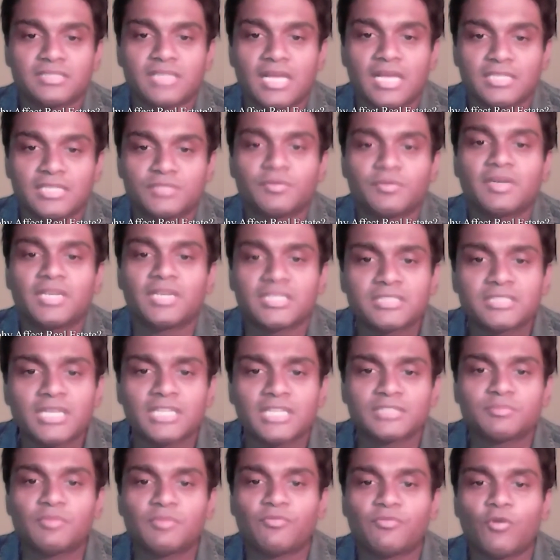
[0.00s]
As we
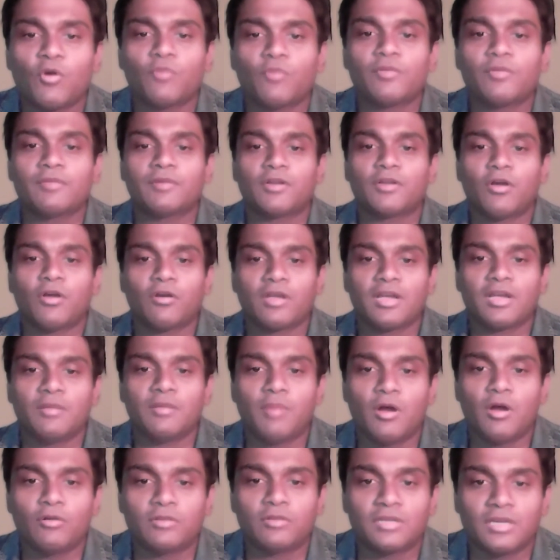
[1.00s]
discussed before, we were talking
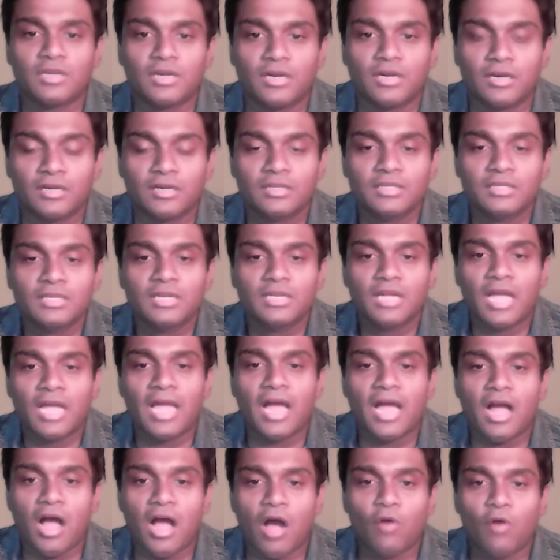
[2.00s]
about
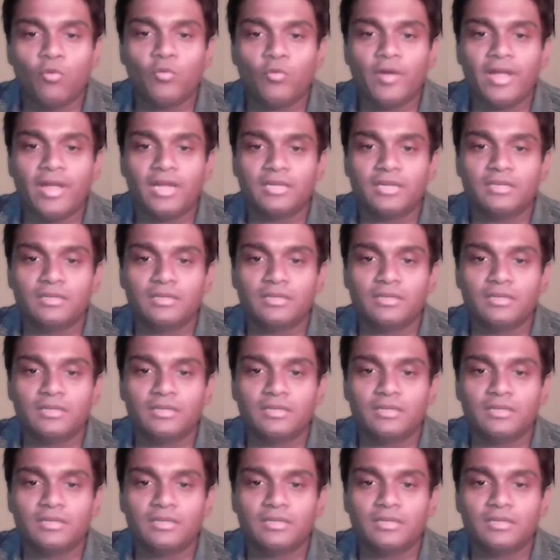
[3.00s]
how